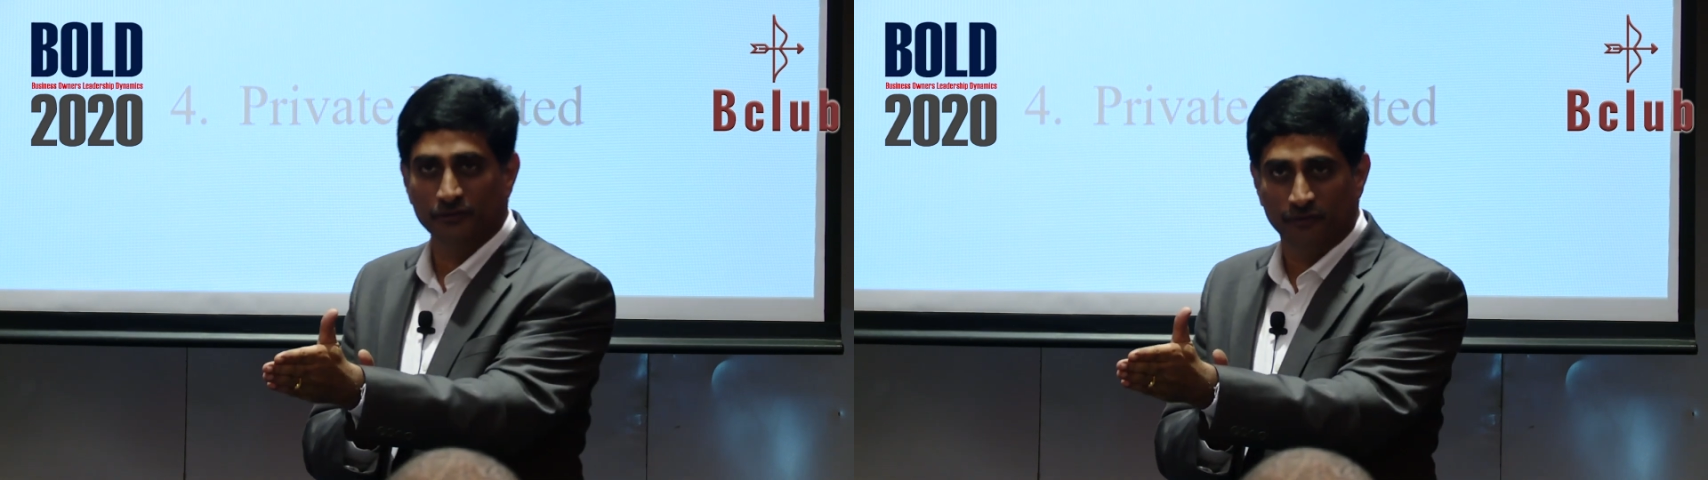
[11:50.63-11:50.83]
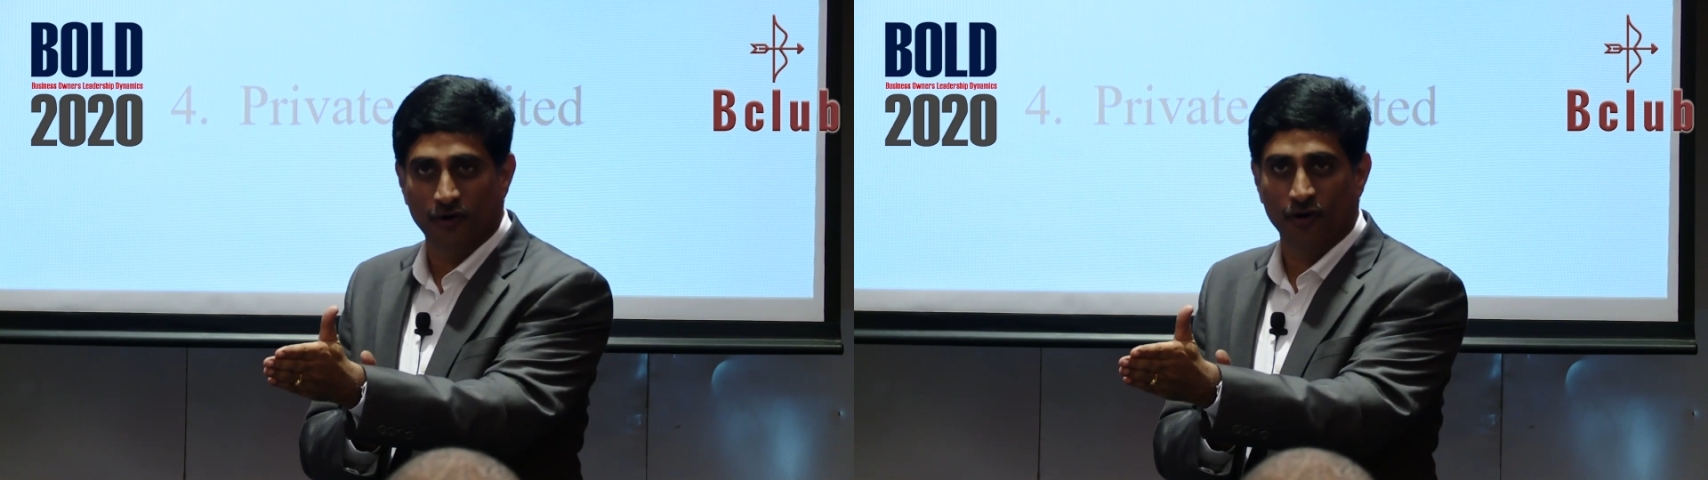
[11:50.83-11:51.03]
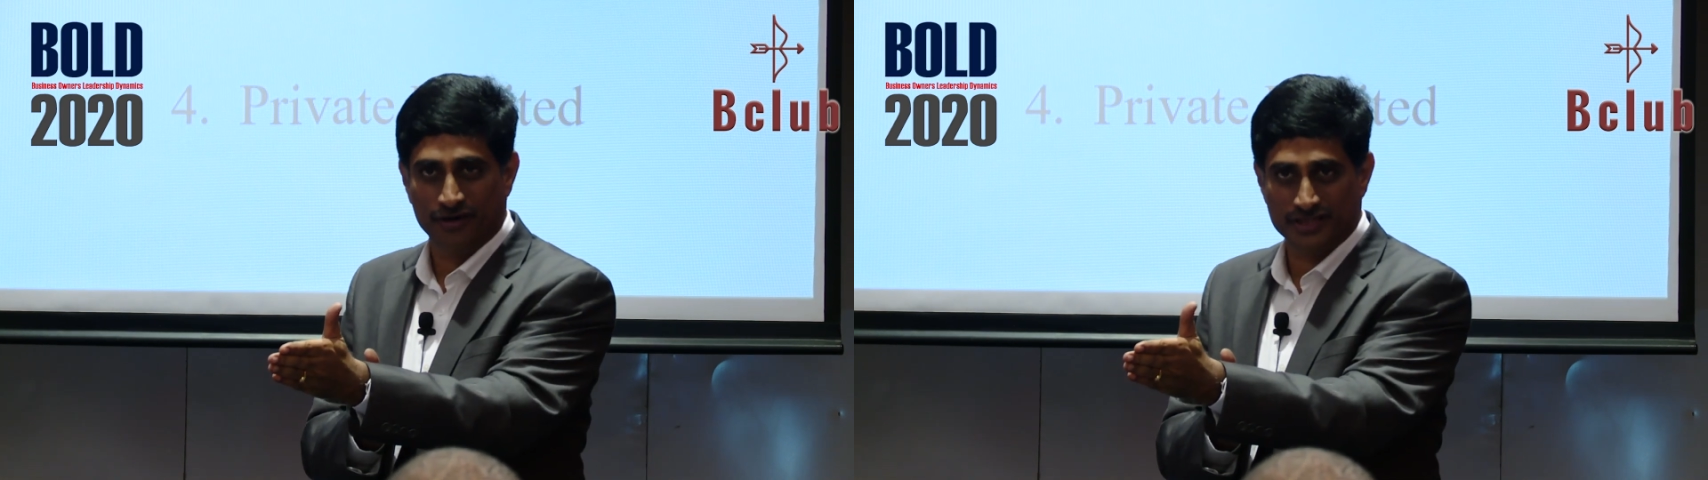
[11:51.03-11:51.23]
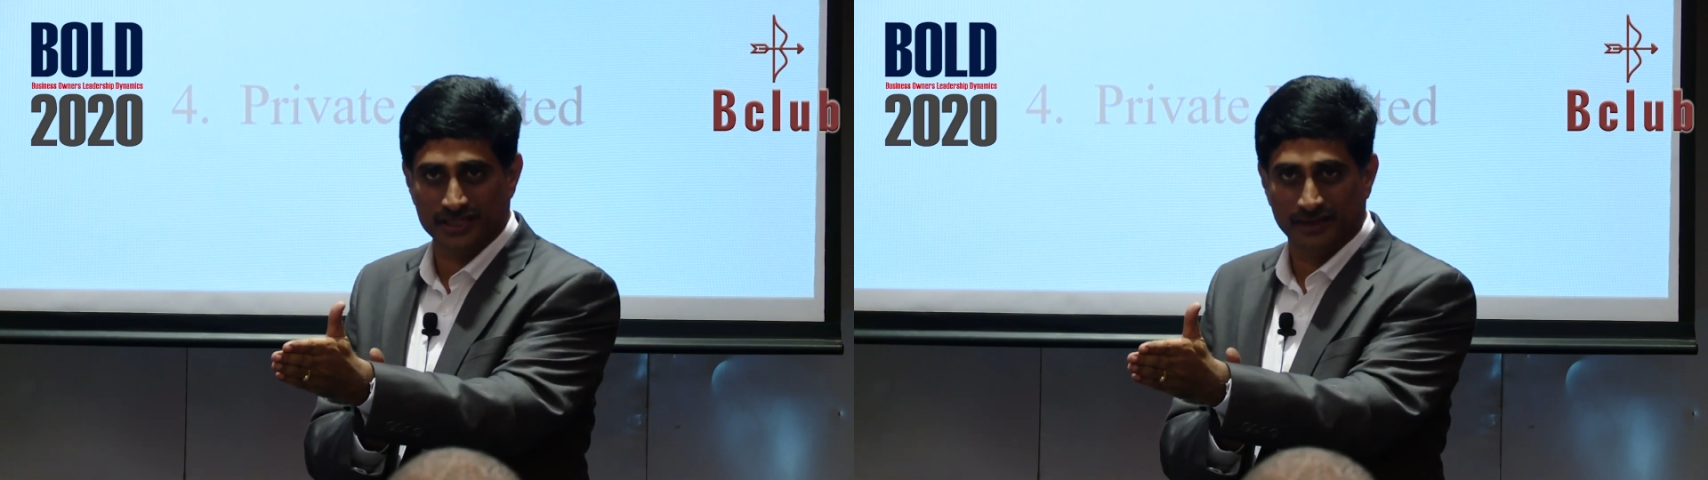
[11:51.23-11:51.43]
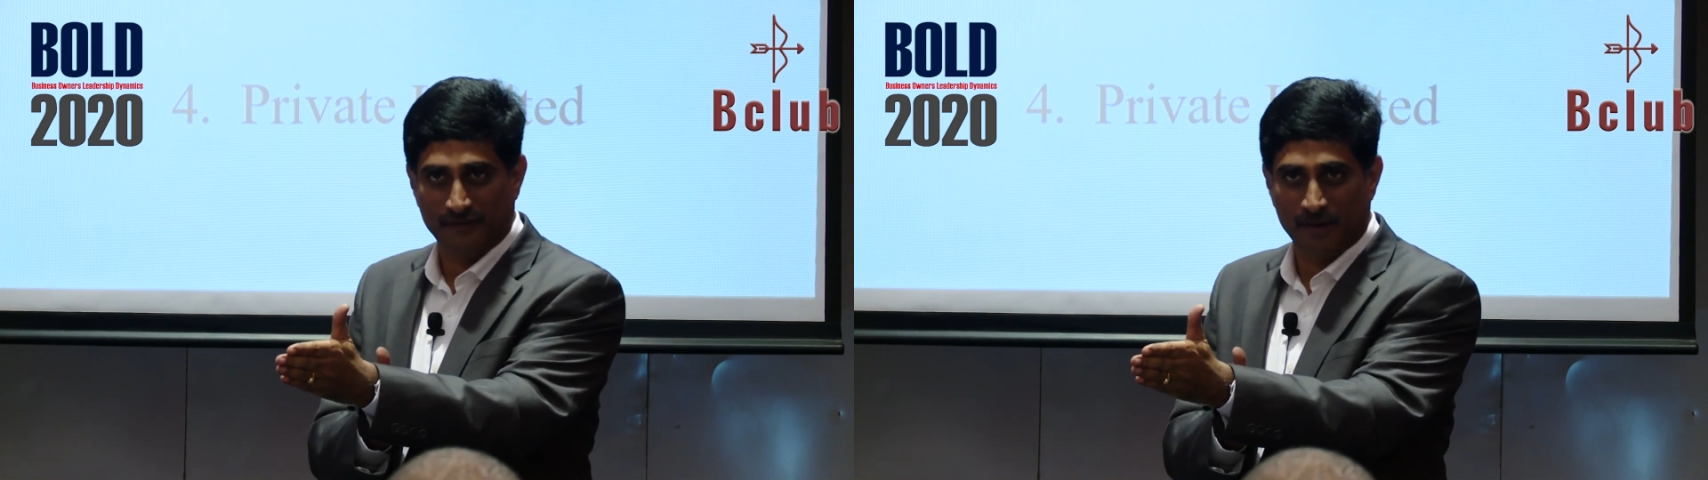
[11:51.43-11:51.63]
in
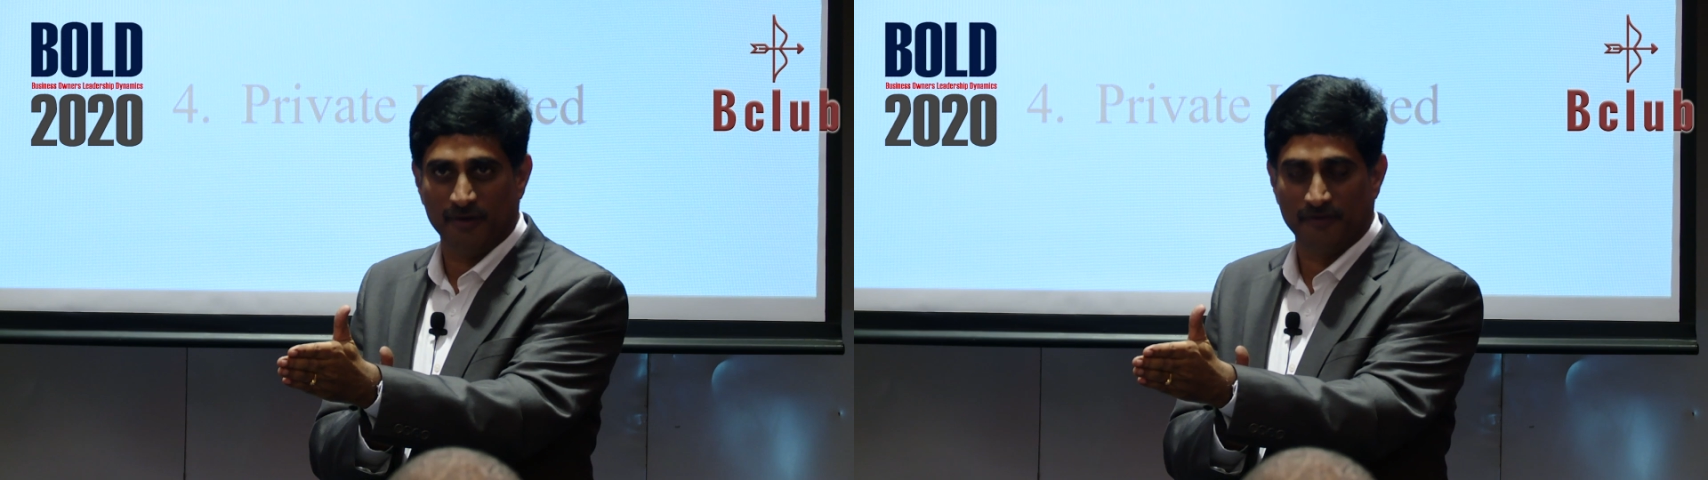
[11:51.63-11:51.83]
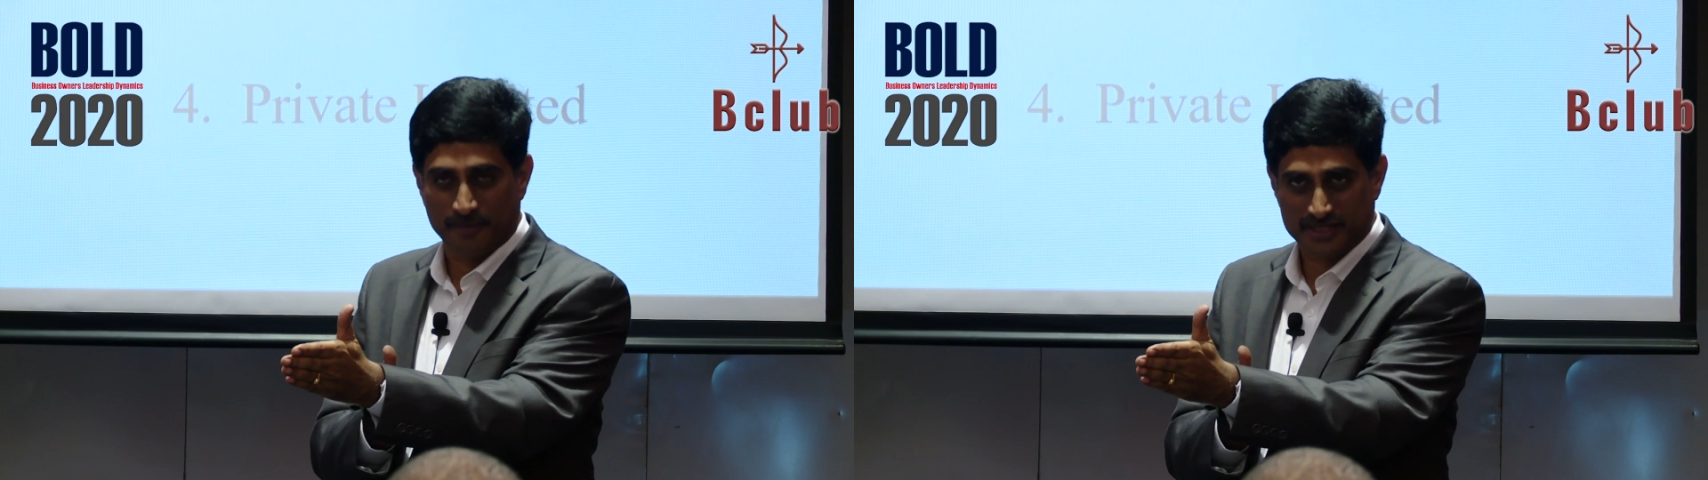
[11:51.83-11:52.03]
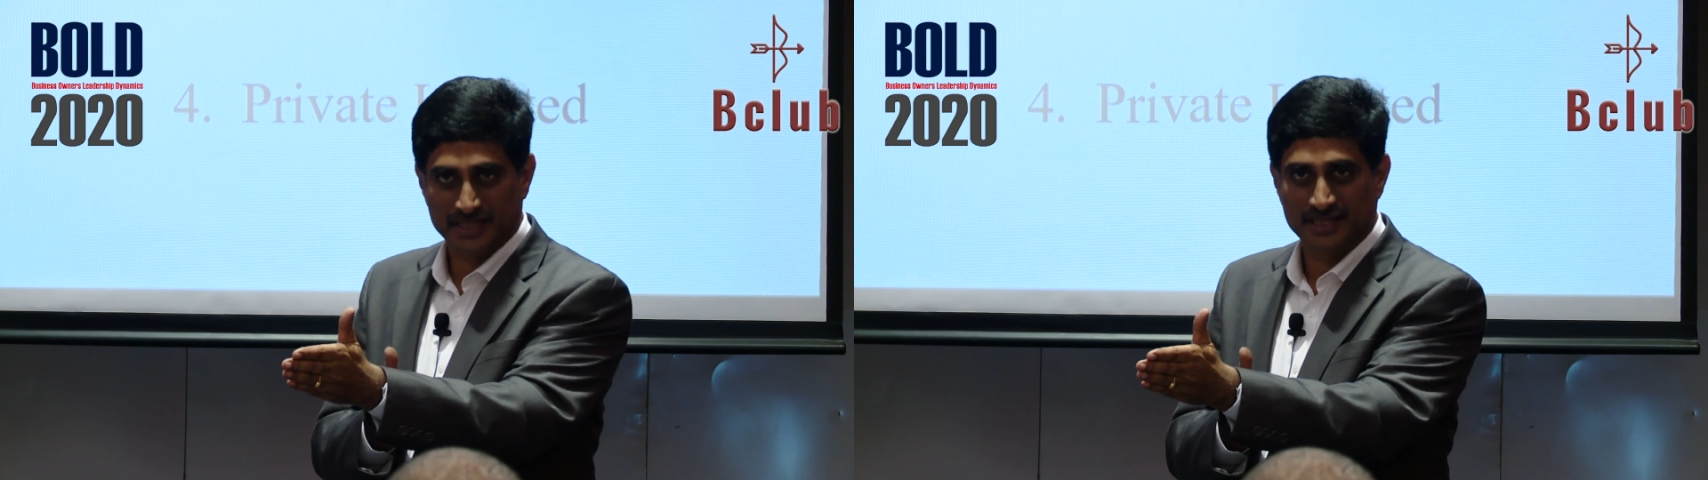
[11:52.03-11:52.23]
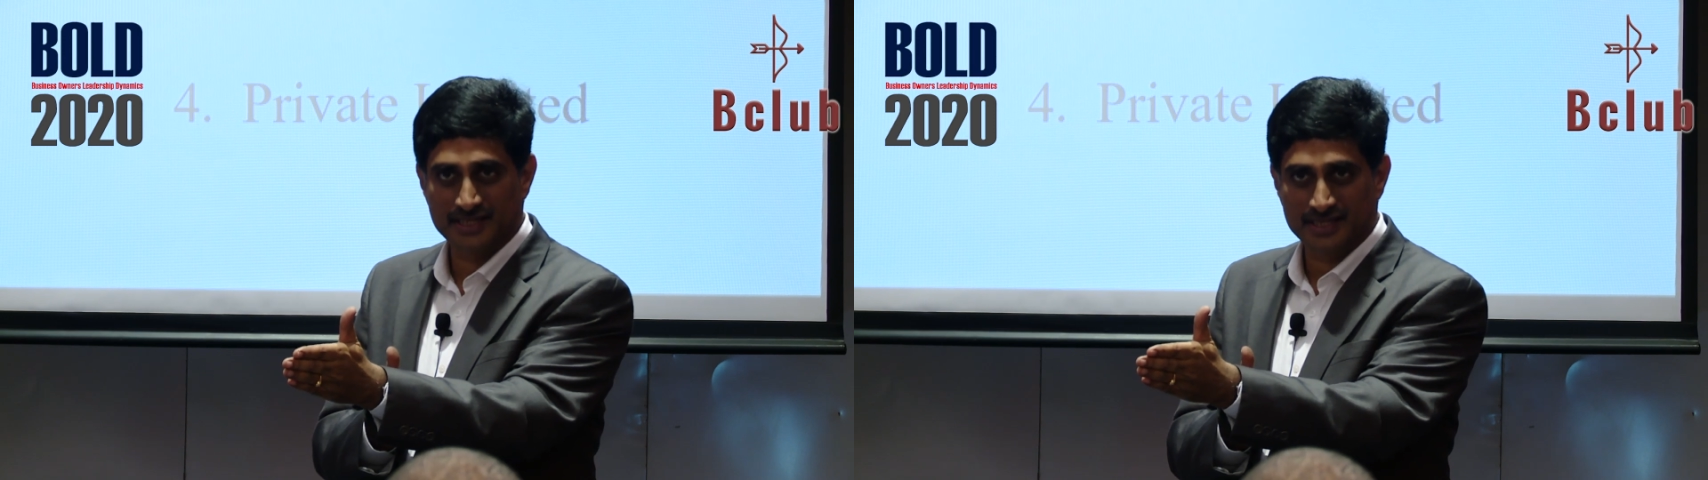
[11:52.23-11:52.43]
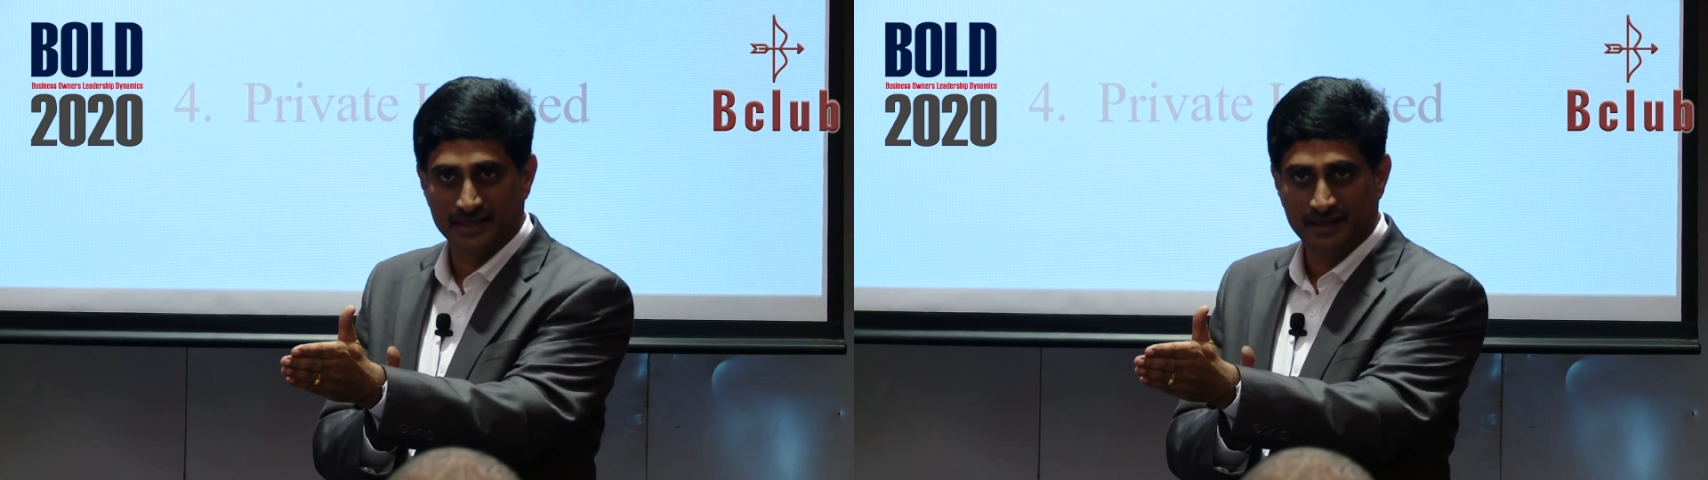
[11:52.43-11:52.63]
force in the form of a
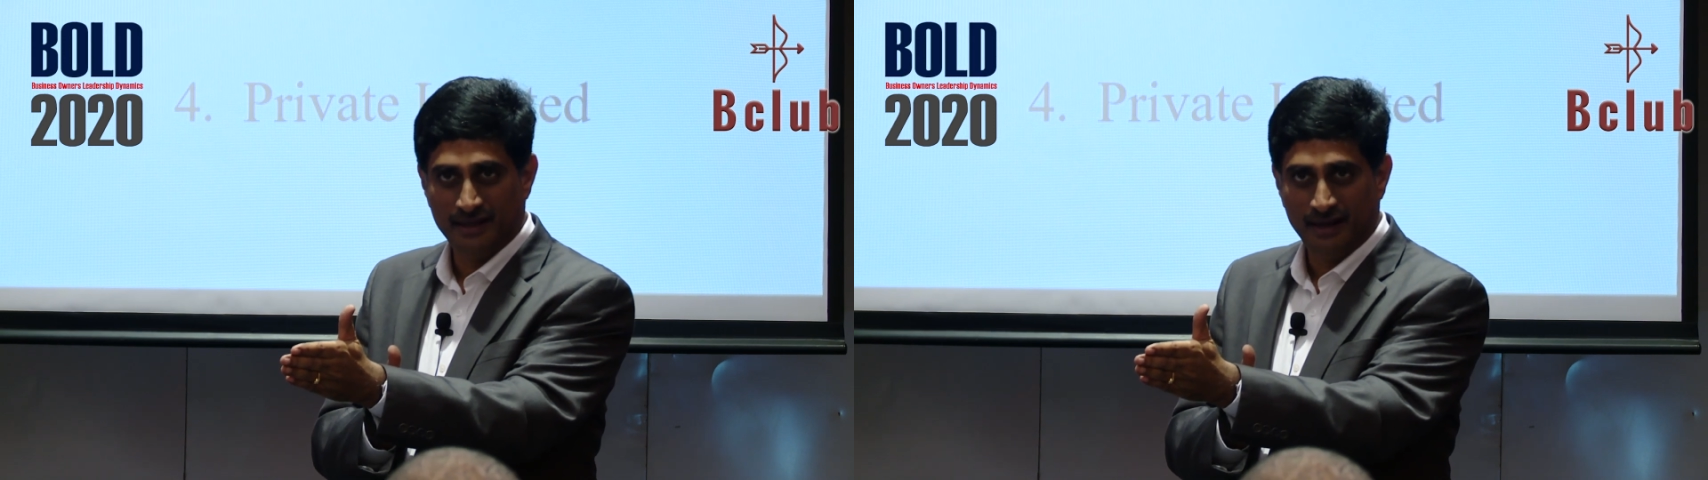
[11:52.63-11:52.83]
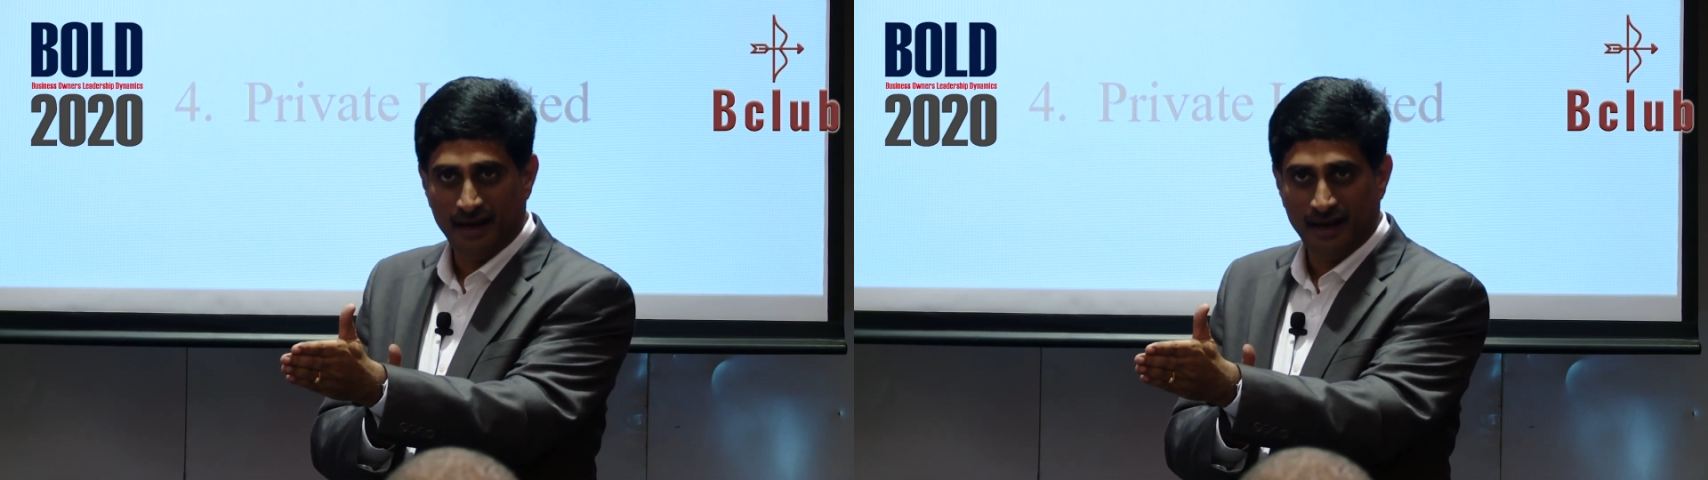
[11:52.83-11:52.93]
business,